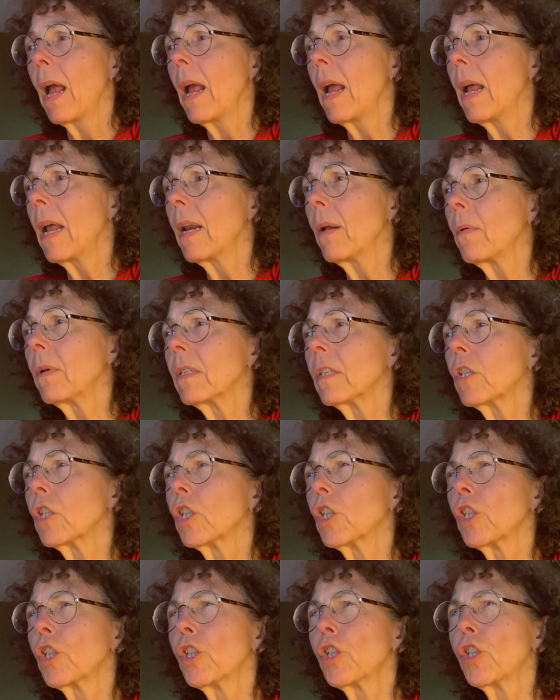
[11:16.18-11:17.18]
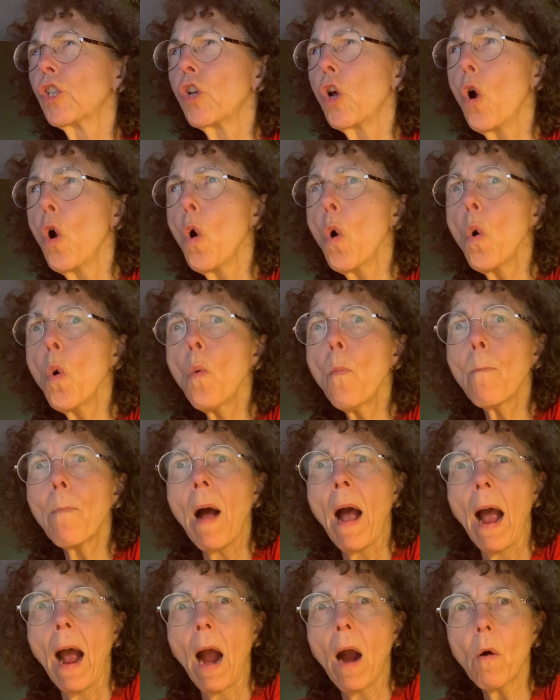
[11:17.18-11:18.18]
And it was so
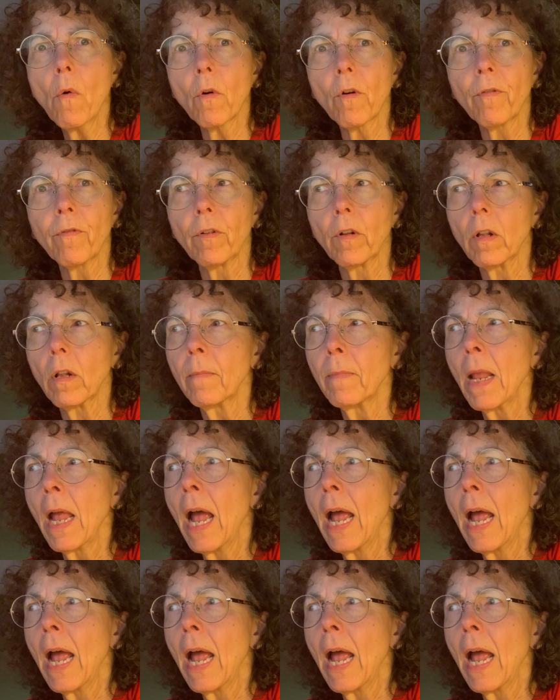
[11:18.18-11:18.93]
powerful.